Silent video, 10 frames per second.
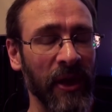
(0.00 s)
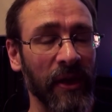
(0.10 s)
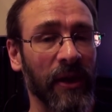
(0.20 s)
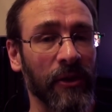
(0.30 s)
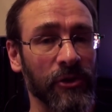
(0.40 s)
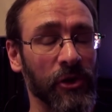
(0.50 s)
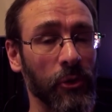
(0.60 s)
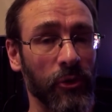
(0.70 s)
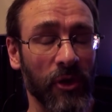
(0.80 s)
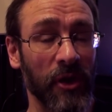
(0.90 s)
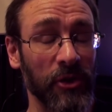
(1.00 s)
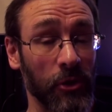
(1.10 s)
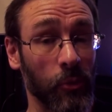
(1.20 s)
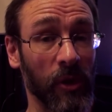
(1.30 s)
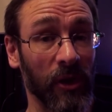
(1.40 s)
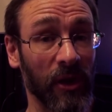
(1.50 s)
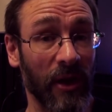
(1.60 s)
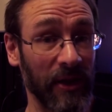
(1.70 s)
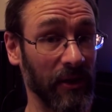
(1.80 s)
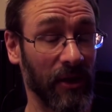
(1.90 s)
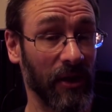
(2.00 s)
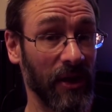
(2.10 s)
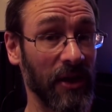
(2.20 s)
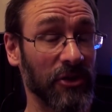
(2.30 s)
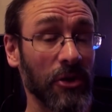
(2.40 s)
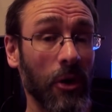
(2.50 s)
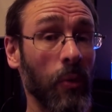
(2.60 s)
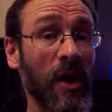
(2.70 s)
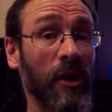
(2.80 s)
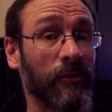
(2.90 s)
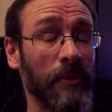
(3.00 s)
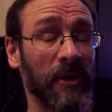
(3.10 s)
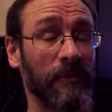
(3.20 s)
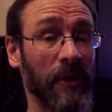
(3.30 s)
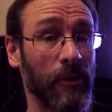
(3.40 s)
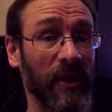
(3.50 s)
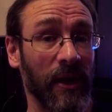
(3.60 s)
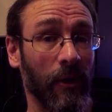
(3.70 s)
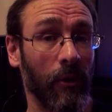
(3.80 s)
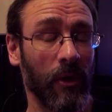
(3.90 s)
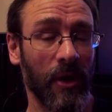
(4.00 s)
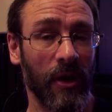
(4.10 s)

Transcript: it can do that you will like. It took a while for me to figure it out,